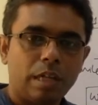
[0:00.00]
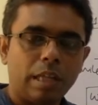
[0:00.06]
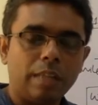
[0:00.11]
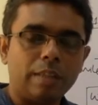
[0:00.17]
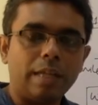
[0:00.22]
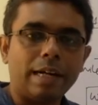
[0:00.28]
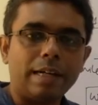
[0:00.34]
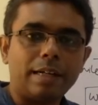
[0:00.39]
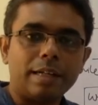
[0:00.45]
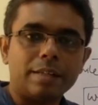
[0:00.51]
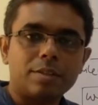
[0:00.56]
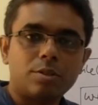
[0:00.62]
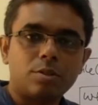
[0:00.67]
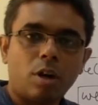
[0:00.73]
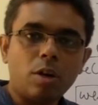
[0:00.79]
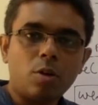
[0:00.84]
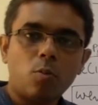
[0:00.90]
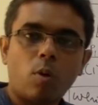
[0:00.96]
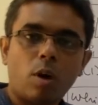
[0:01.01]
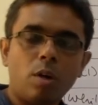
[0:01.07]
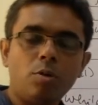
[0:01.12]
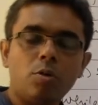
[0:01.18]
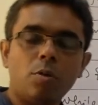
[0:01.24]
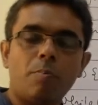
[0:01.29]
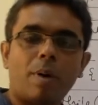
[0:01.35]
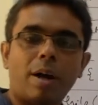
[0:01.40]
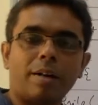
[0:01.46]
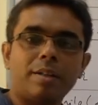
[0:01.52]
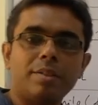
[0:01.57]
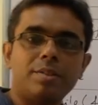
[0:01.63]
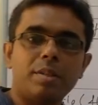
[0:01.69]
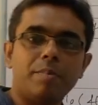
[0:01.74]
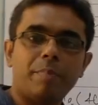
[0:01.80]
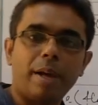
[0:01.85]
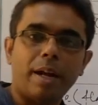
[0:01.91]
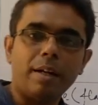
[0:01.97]
that does not want to
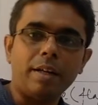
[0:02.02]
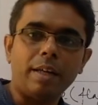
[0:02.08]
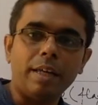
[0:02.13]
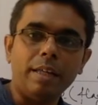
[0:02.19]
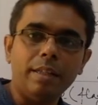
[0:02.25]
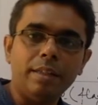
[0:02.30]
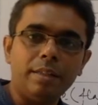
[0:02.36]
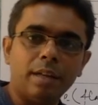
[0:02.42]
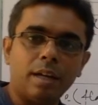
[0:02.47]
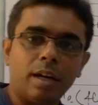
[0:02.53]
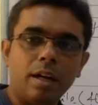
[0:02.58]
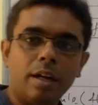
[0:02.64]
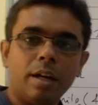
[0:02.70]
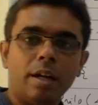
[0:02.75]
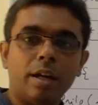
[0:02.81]
participate in the